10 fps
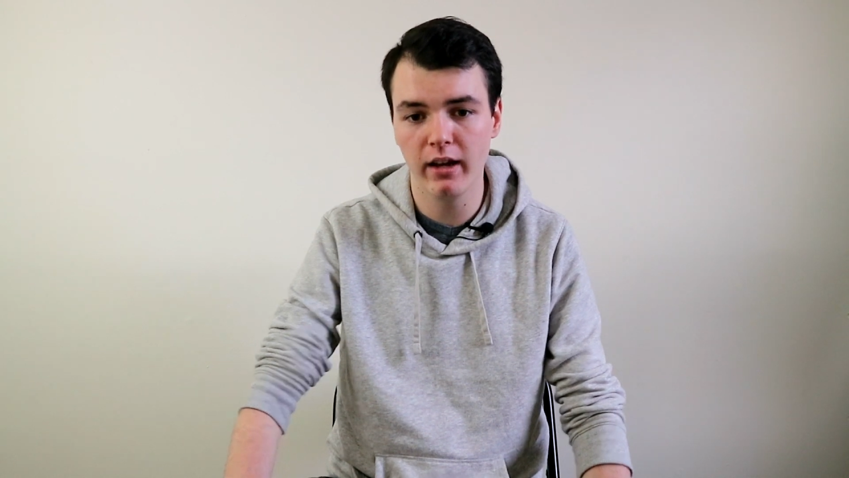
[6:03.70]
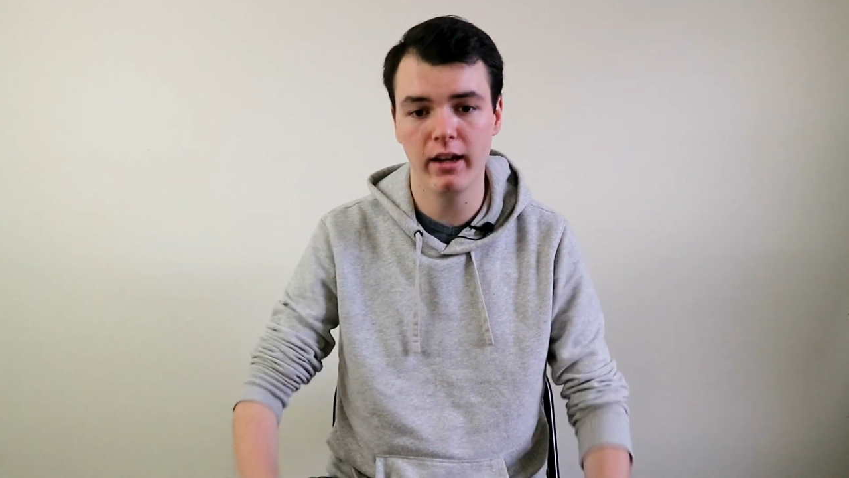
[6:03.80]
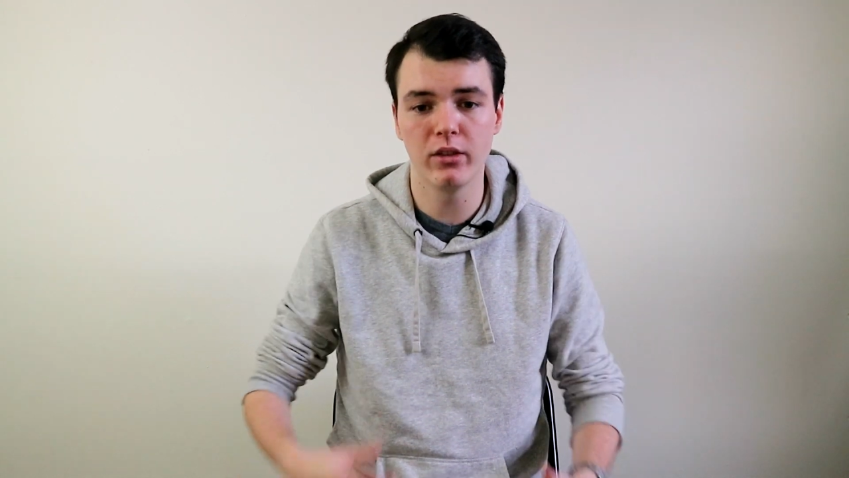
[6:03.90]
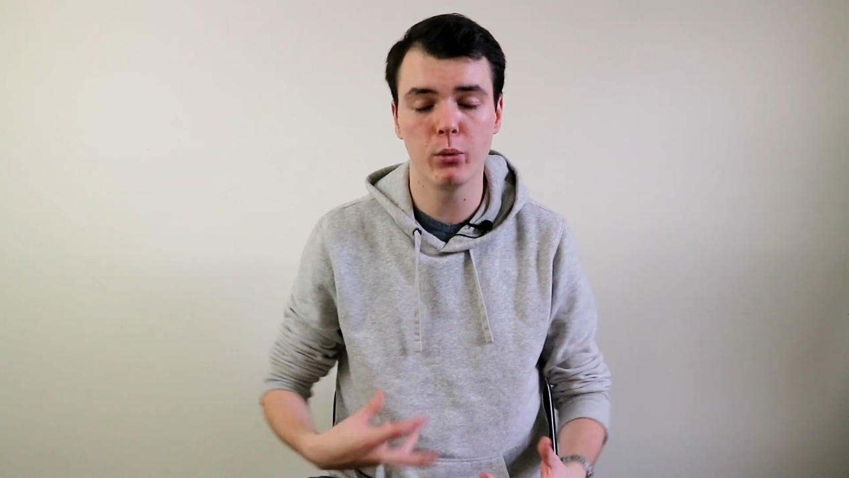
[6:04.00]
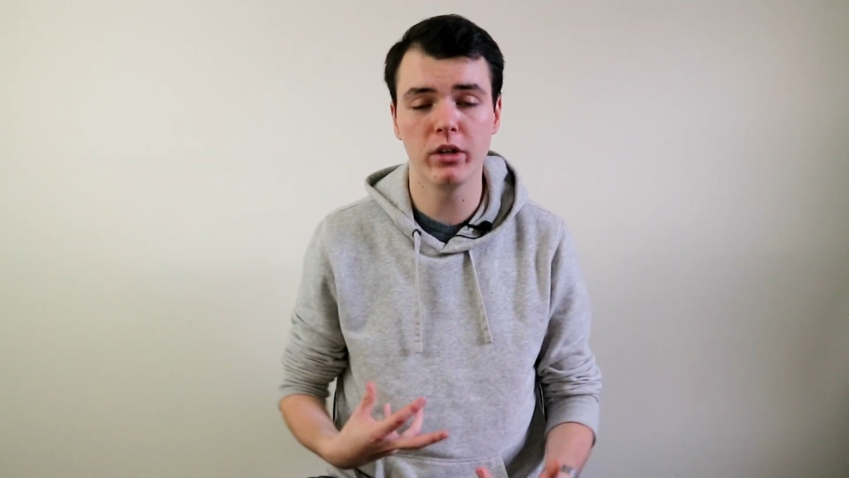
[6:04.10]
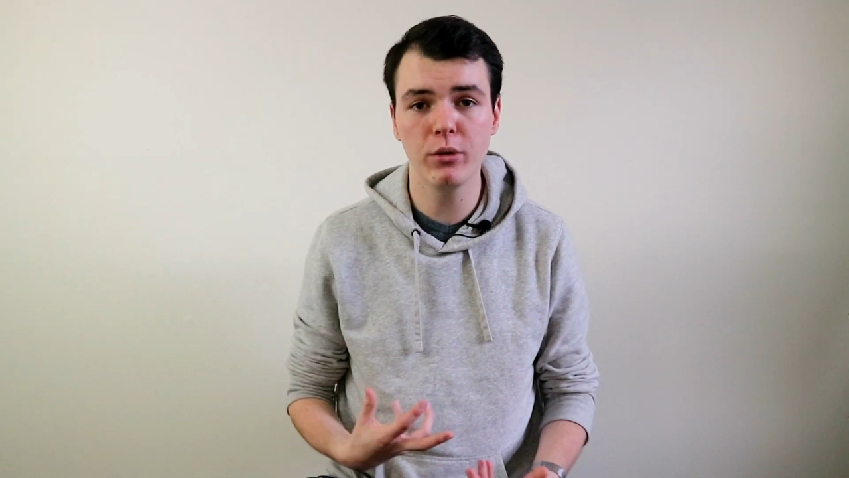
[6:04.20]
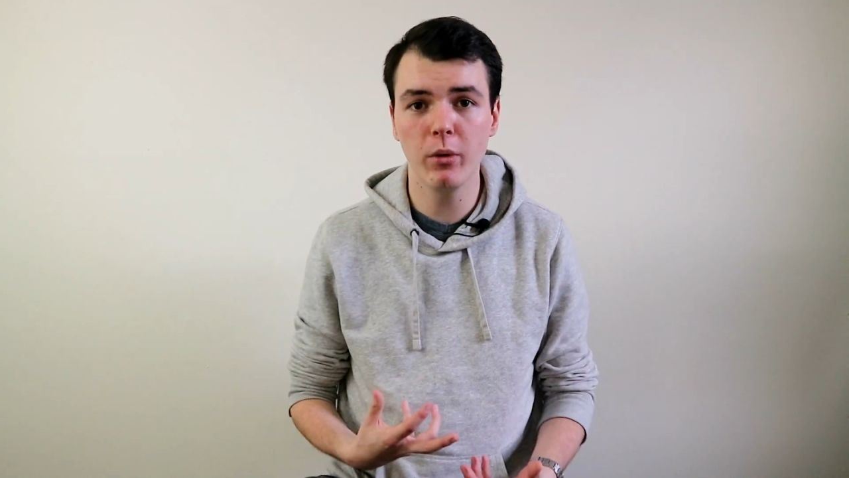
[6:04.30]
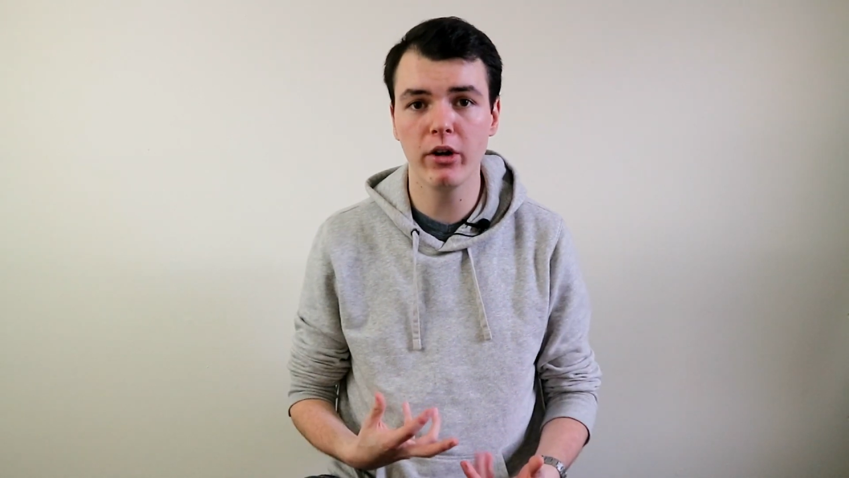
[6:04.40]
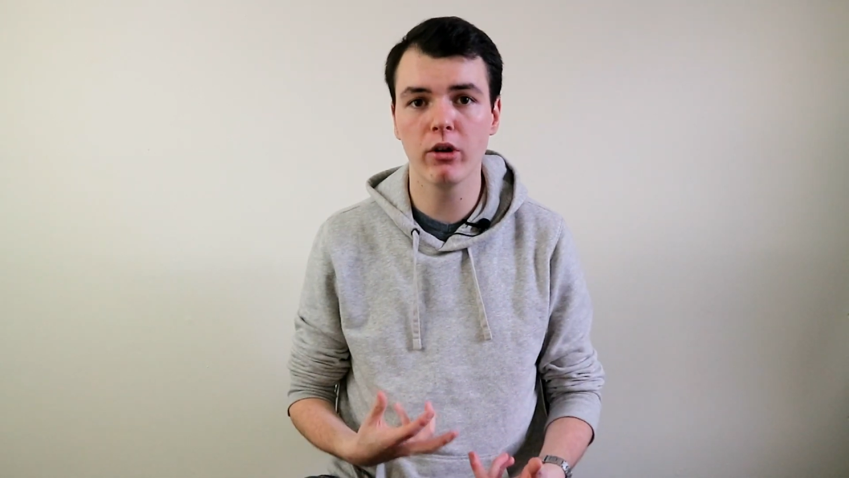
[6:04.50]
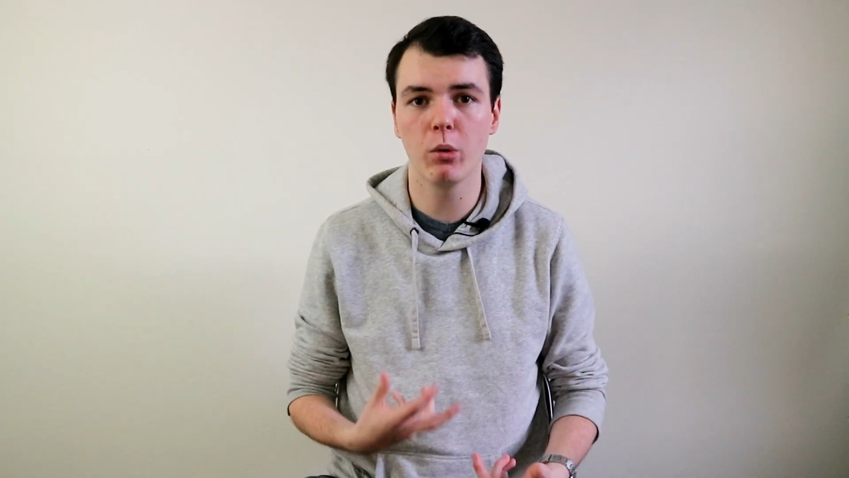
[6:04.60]
And the reason
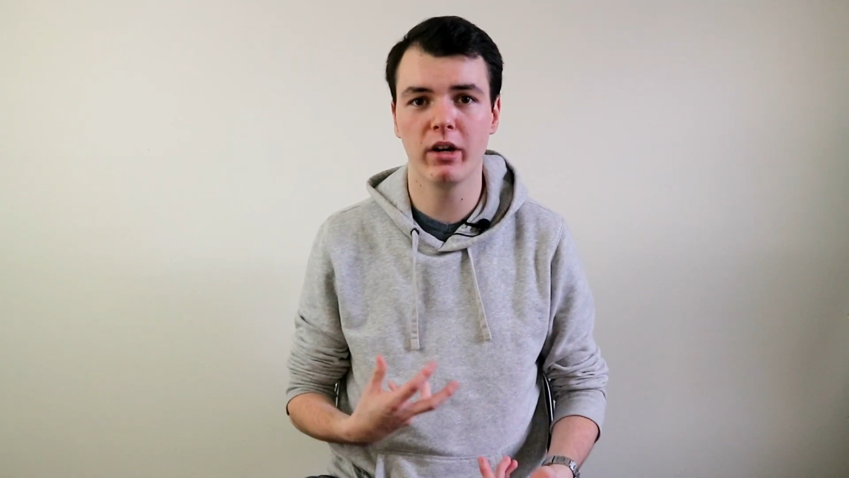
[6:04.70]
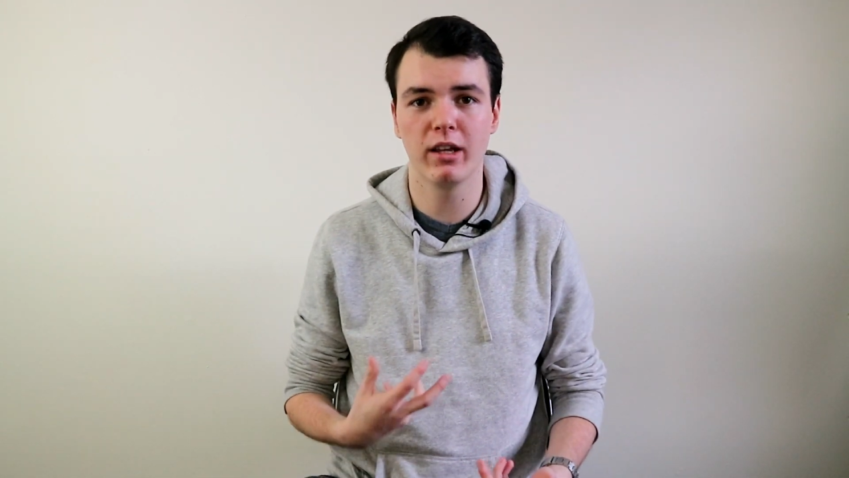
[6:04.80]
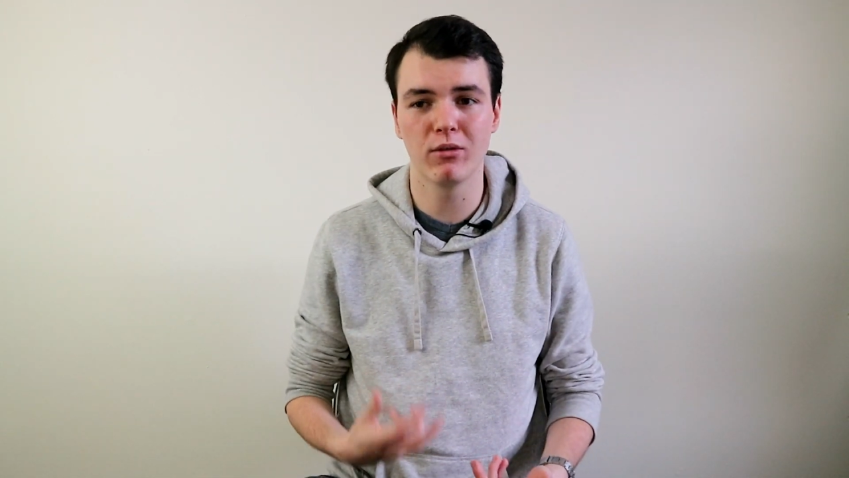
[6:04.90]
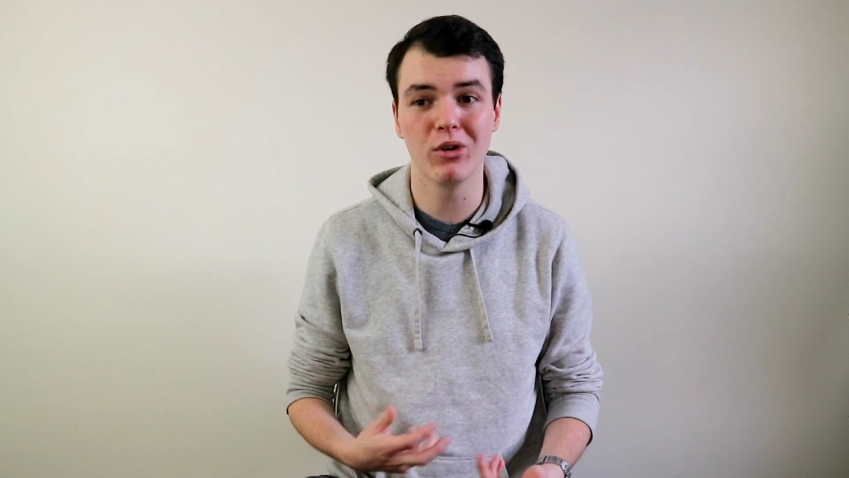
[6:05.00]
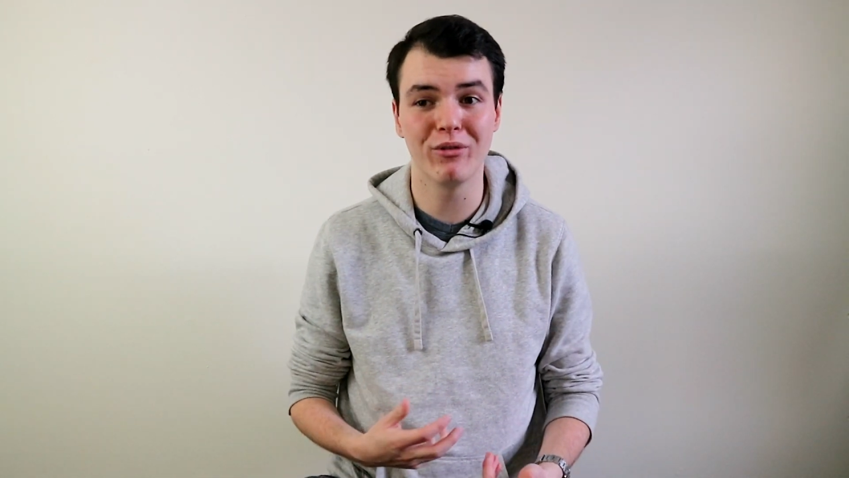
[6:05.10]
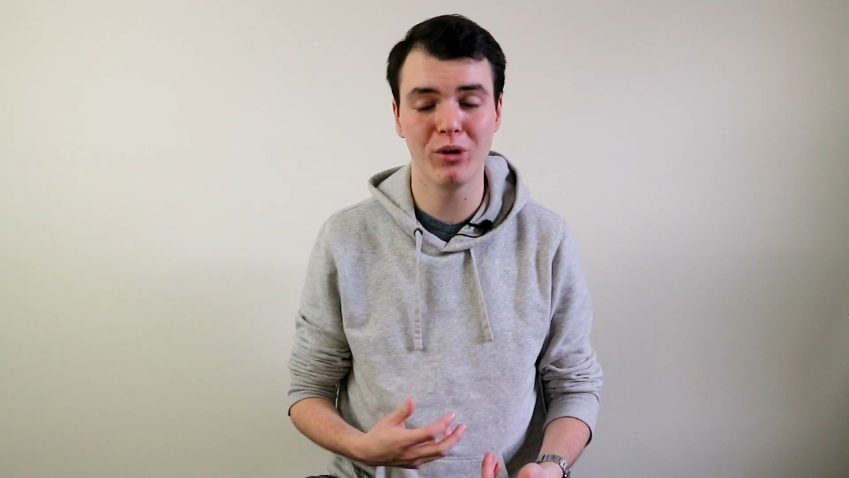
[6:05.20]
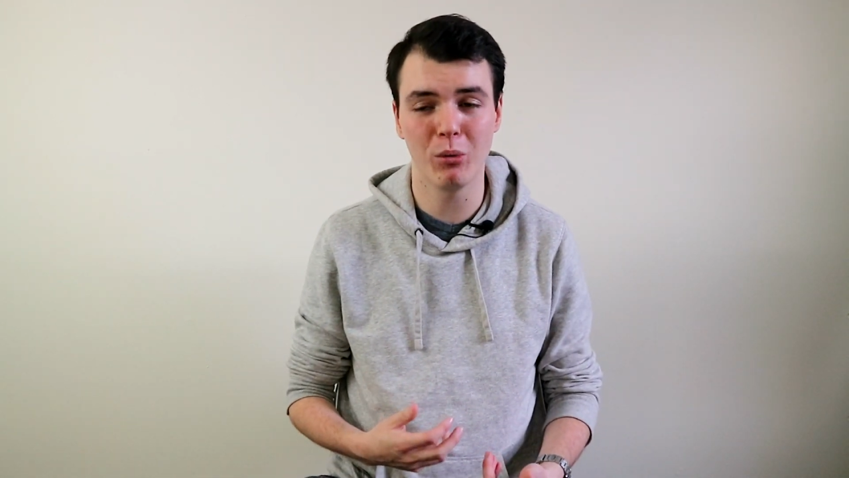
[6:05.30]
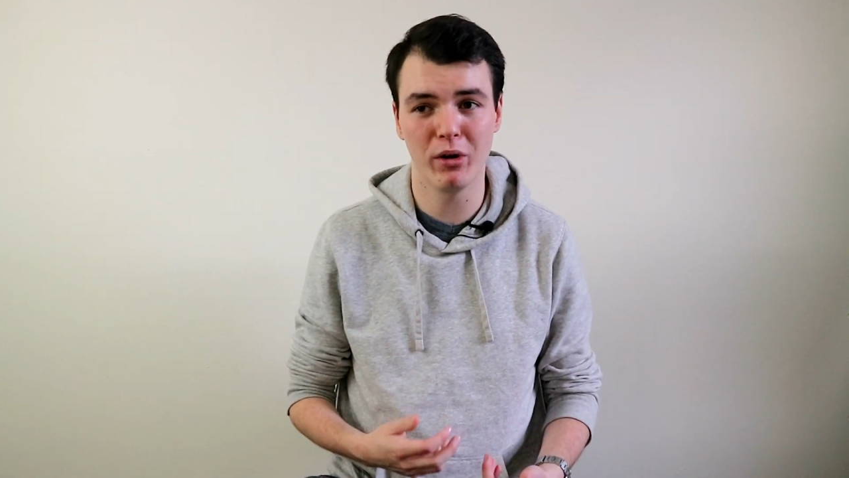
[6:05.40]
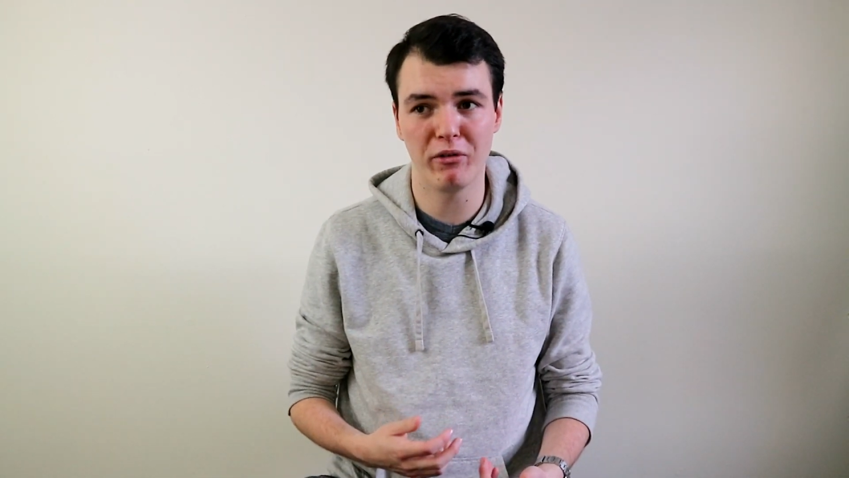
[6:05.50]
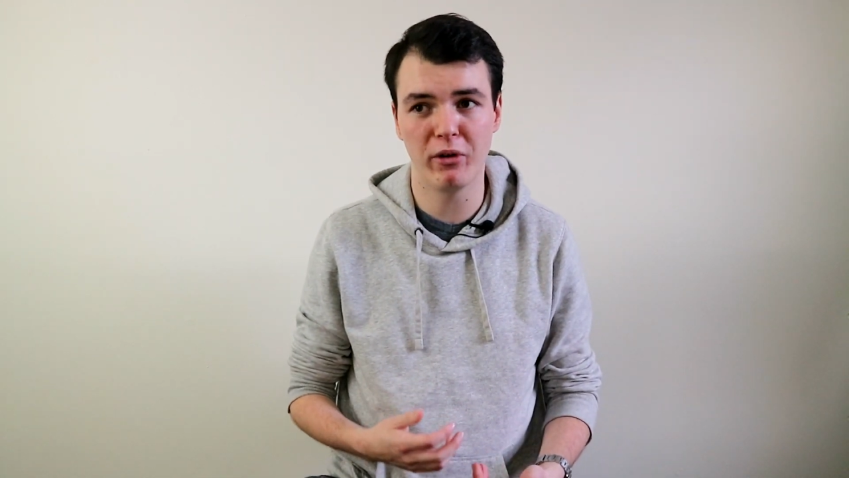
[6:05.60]
why you're going to want to have good footwear